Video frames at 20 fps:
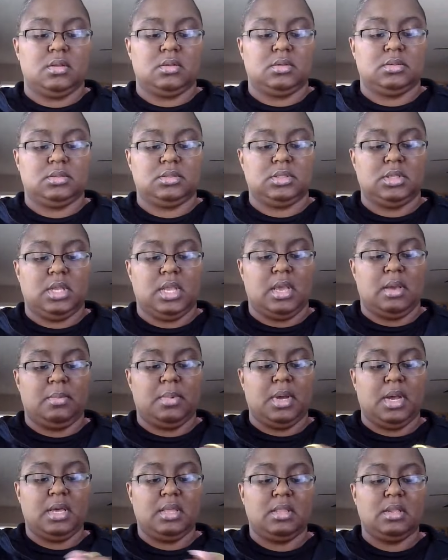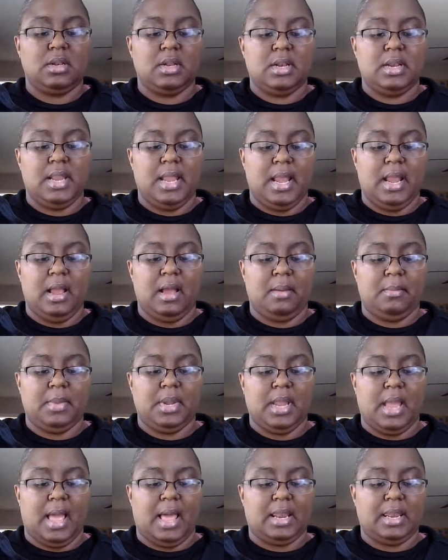So yeah, but other than that, I
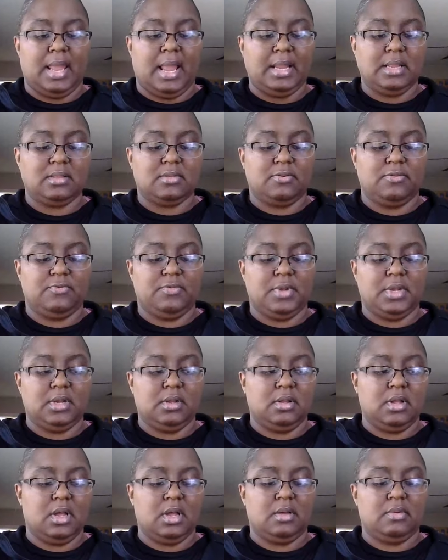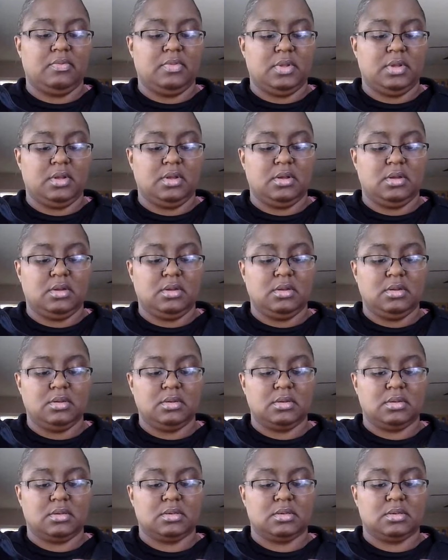mean, I like the feel of the hook